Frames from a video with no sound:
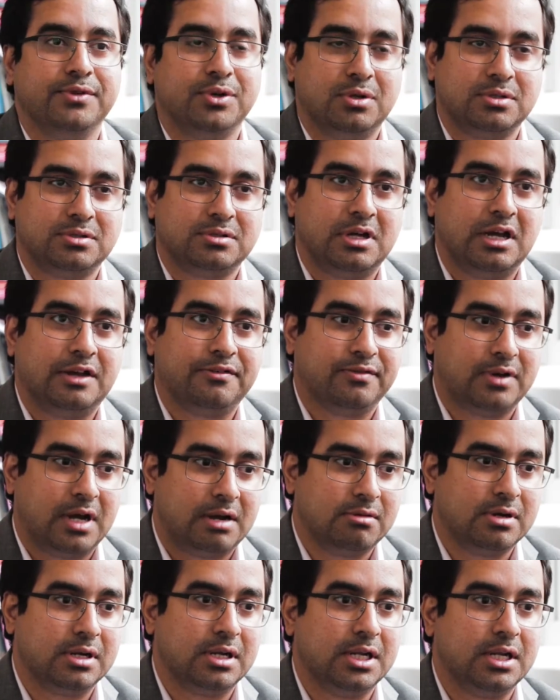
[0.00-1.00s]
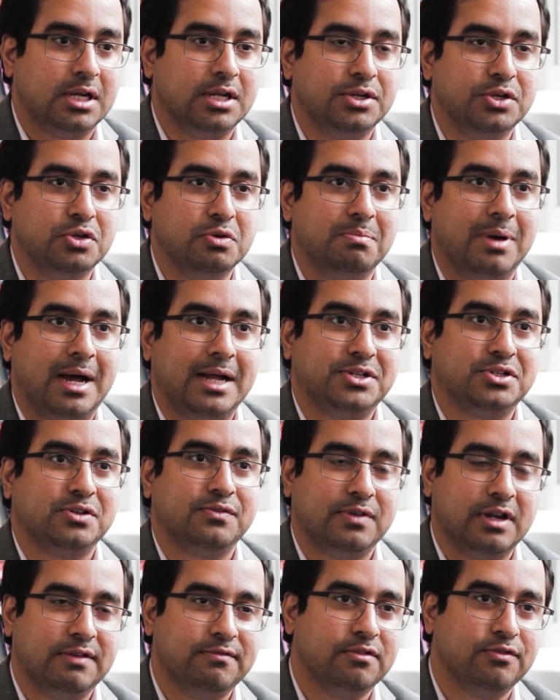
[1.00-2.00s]
We also have currently a new batch
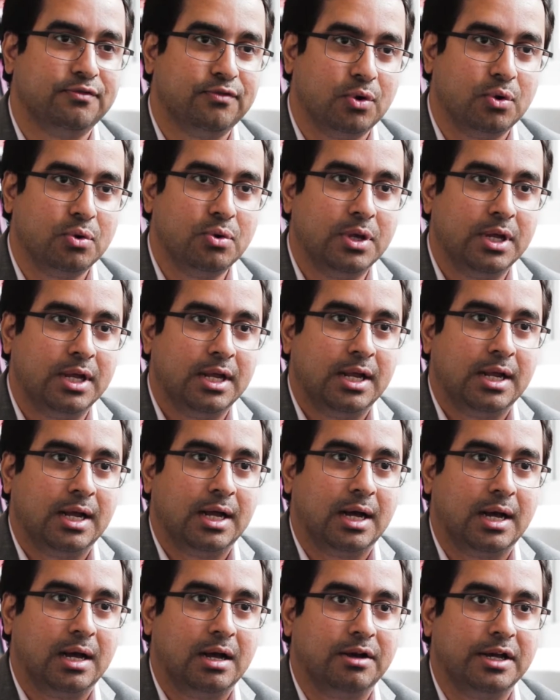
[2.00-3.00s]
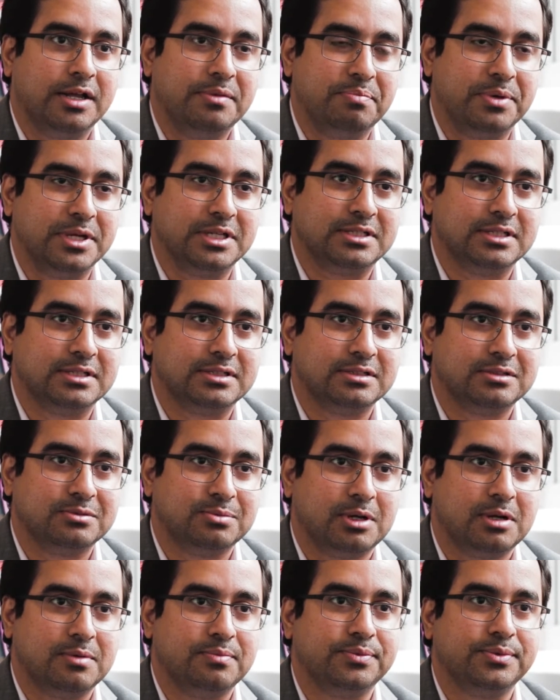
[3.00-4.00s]
of level 4 in business
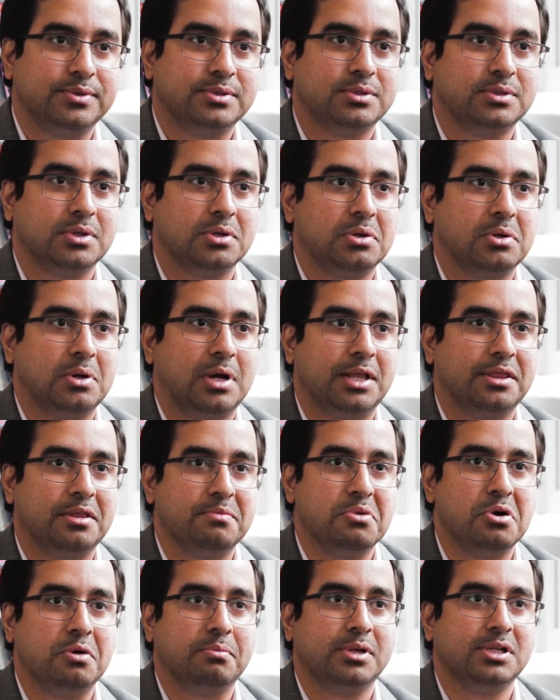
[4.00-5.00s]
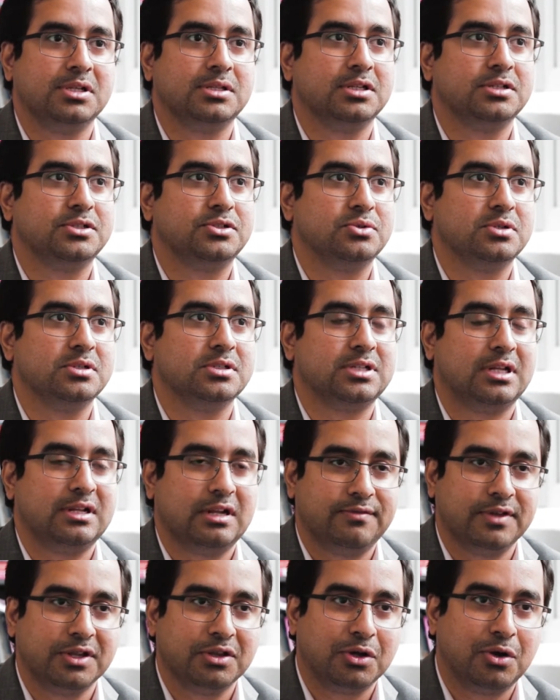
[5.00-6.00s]
as well. So at the moment the students are
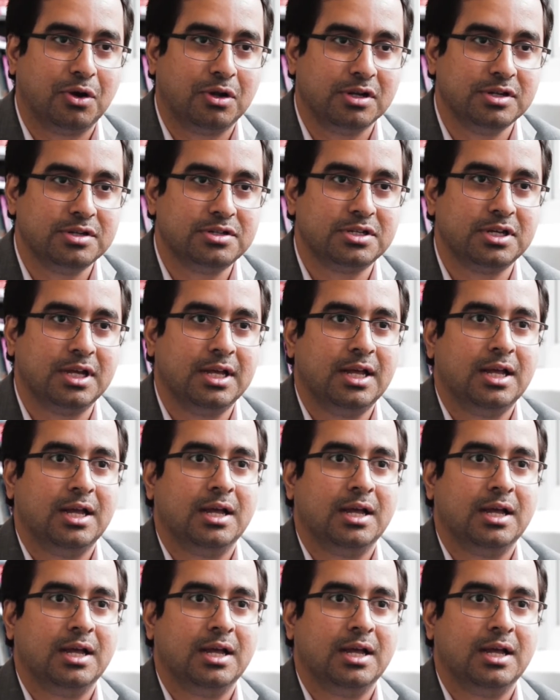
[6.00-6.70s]
loving the college.